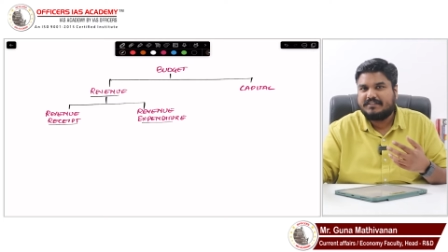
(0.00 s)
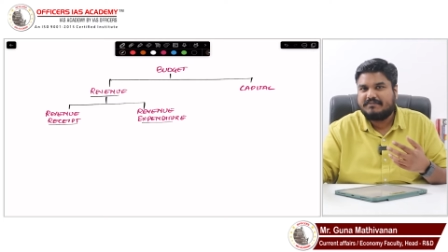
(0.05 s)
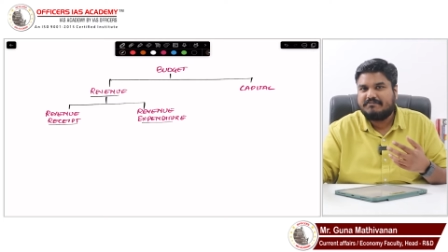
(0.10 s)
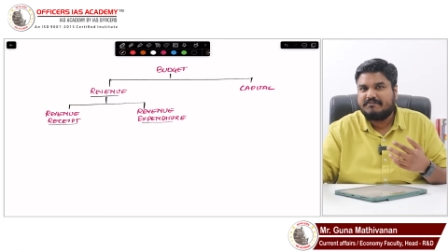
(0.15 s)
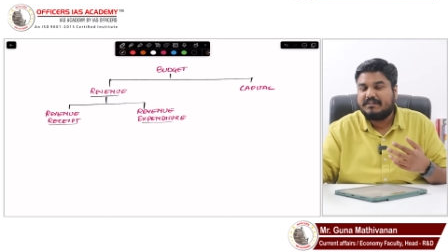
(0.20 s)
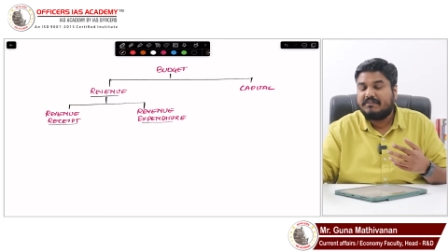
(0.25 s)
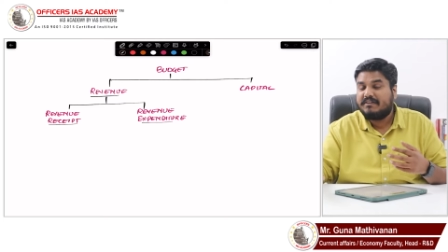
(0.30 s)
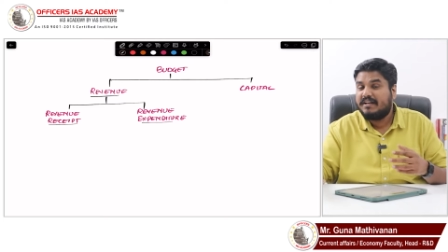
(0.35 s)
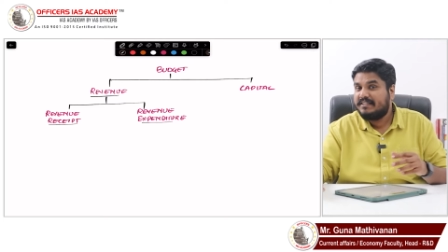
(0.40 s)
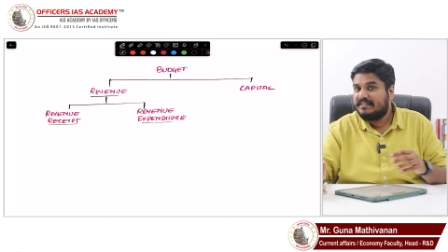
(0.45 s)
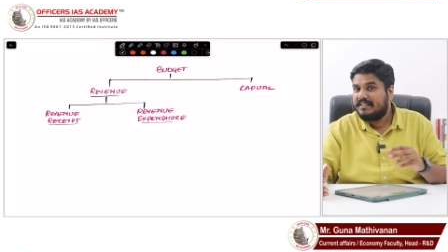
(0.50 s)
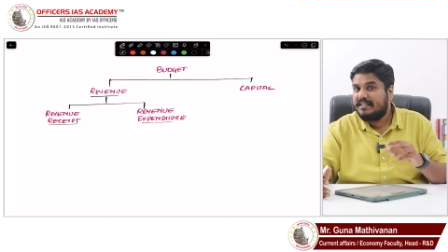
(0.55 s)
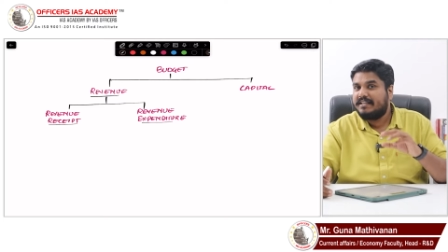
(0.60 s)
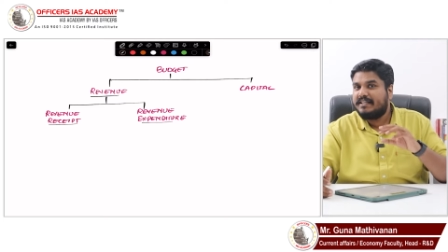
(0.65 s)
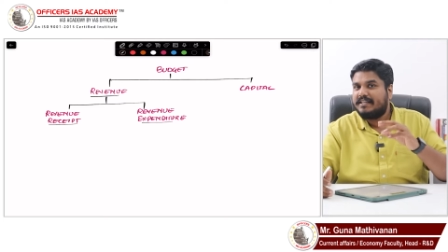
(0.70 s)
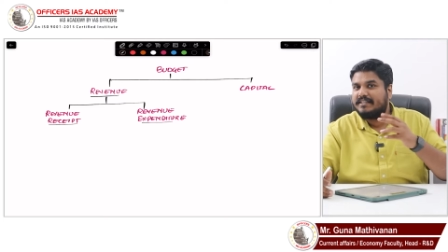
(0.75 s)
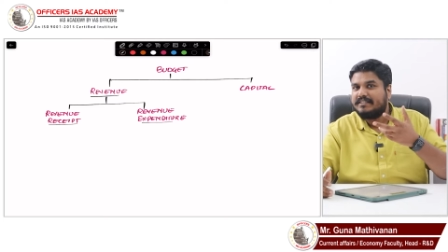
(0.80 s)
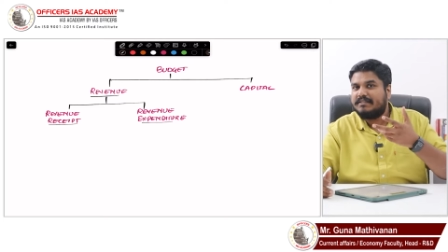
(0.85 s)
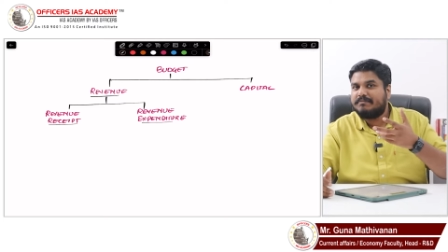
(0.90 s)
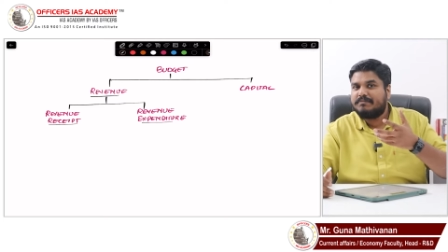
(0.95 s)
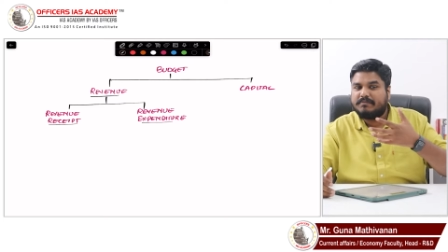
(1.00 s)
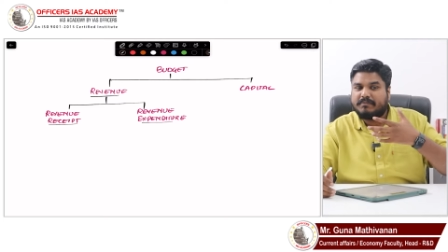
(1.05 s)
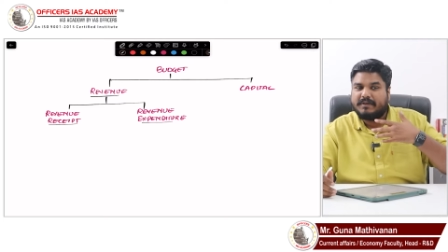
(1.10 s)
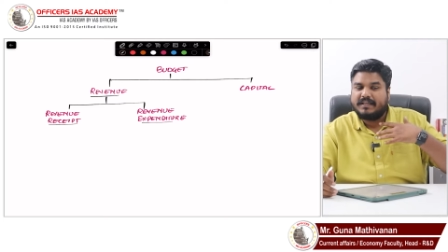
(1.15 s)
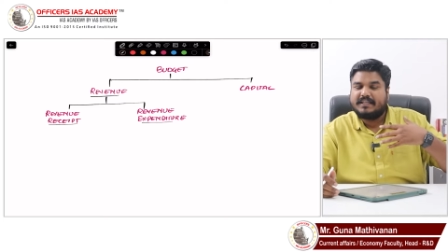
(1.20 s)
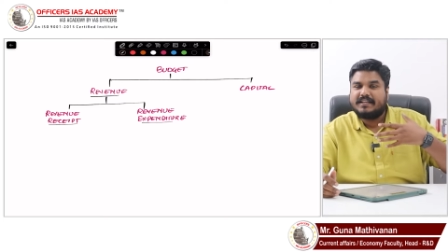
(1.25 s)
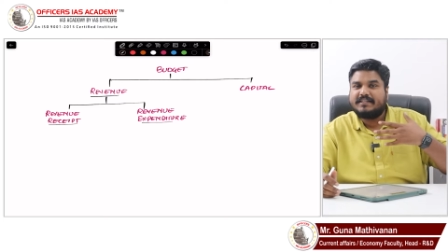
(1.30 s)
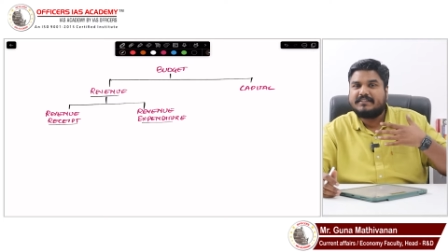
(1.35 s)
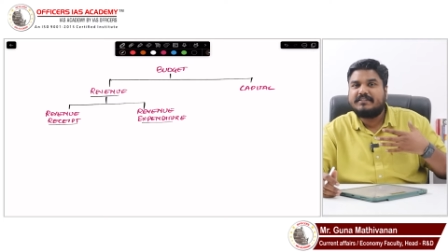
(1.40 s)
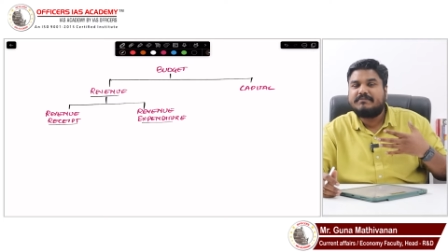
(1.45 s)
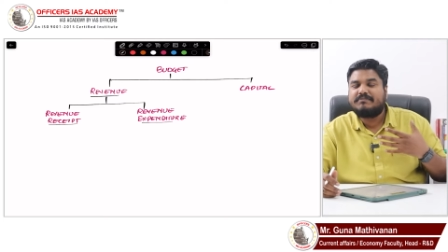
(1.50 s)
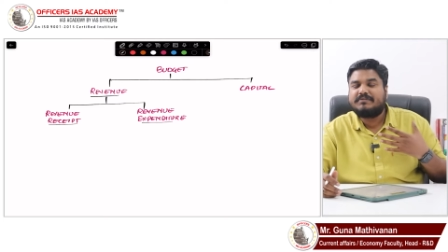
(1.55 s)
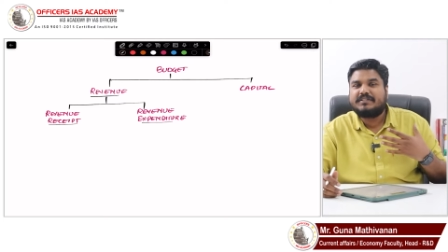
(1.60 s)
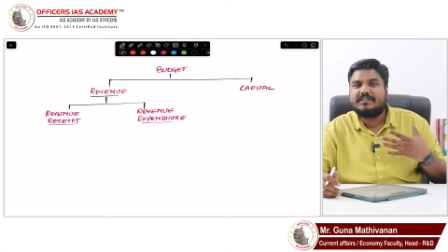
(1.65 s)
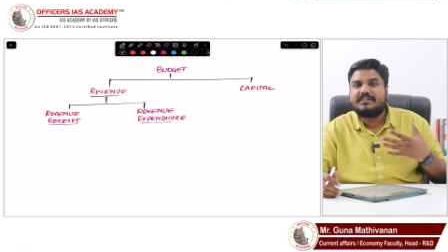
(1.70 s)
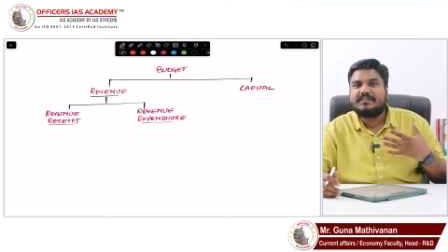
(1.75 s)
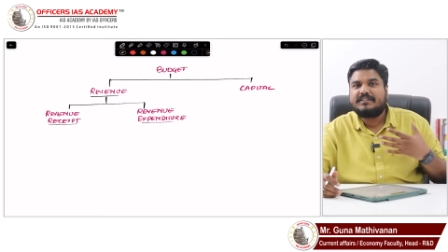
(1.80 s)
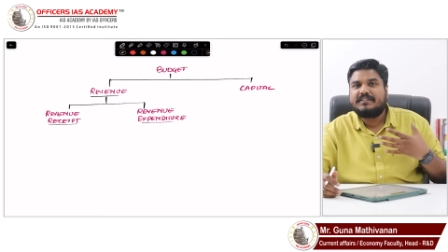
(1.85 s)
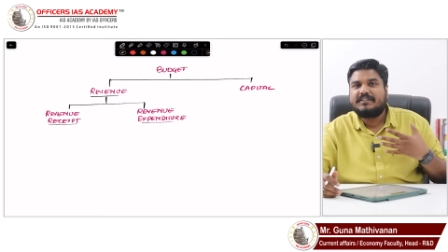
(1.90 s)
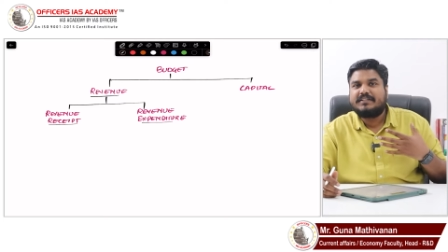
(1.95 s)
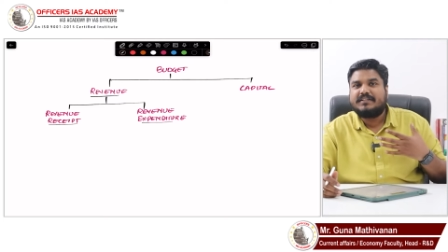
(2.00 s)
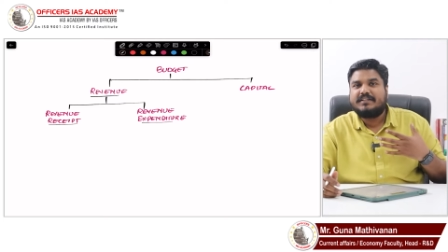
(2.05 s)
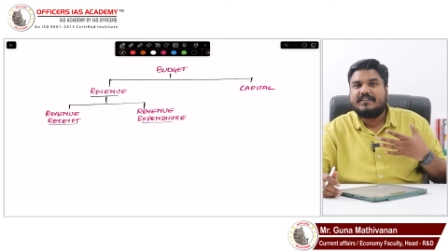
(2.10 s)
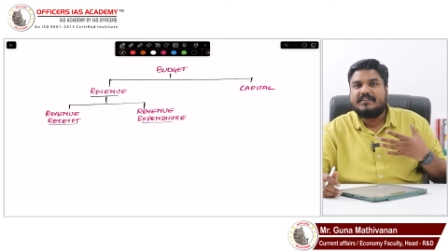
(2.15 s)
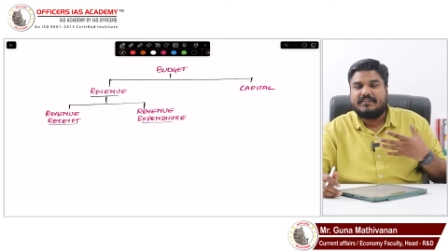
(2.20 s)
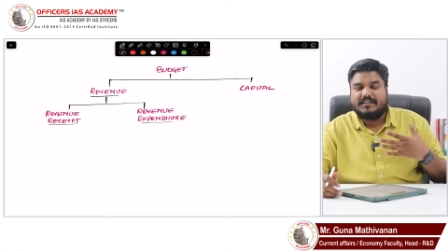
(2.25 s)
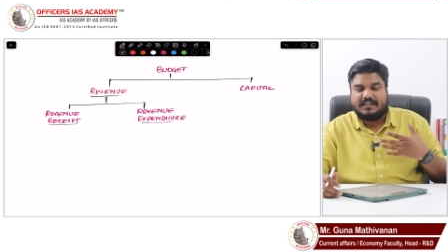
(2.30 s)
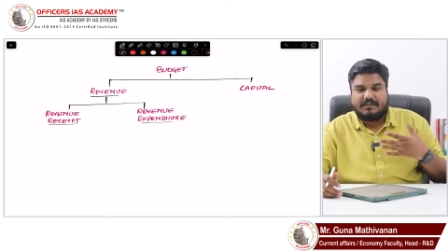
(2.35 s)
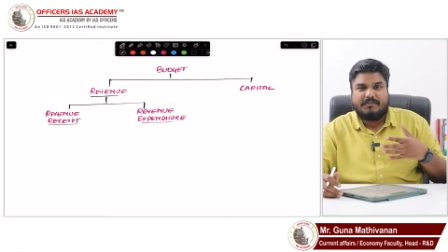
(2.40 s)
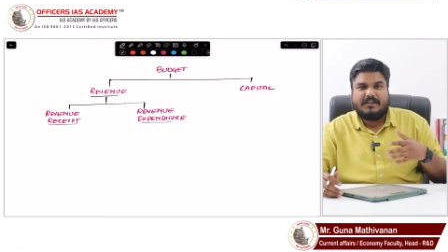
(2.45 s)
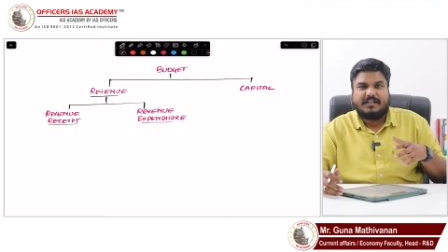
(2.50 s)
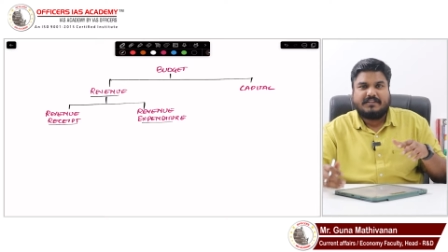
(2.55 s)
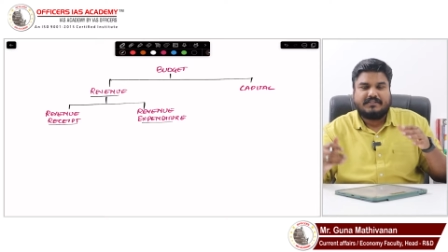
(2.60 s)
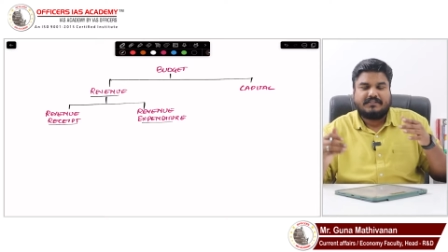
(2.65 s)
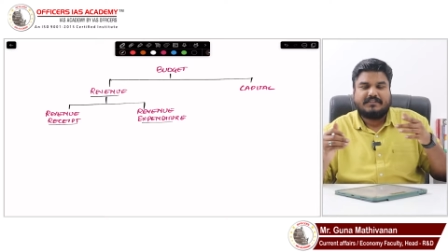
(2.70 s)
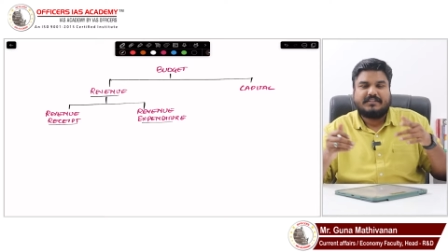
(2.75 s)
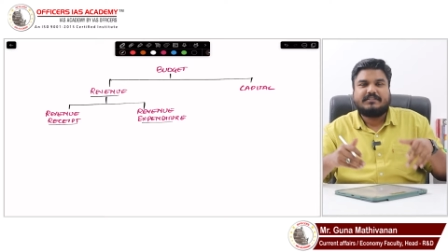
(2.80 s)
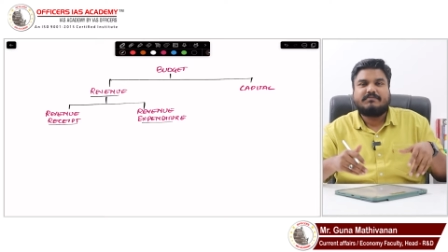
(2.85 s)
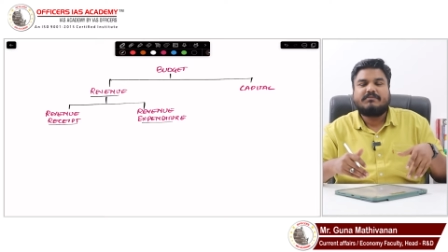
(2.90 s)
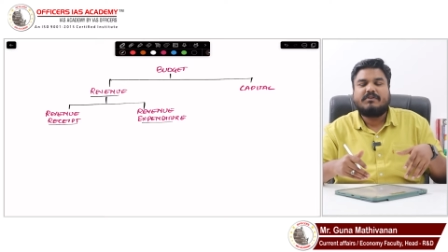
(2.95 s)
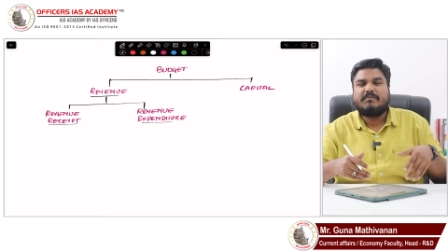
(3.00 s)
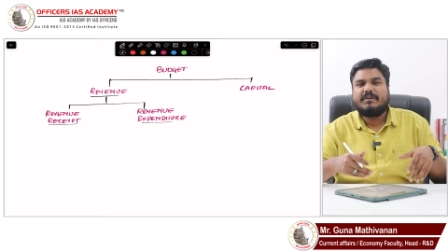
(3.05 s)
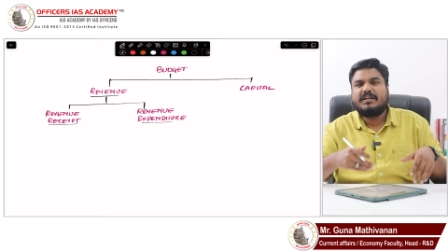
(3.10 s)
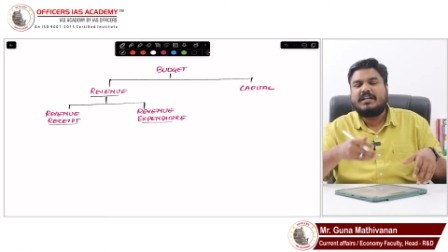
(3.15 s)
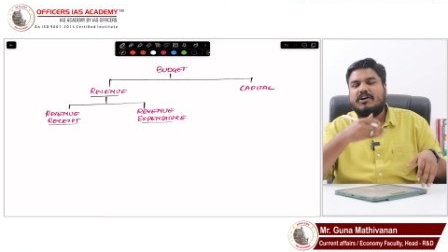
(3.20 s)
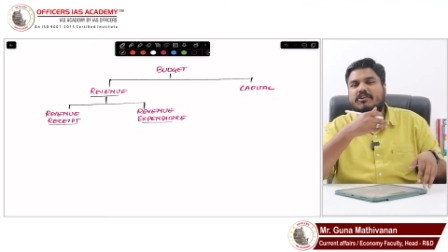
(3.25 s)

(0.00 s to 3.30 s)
But when I say receipt, my receipt, that means in this moment,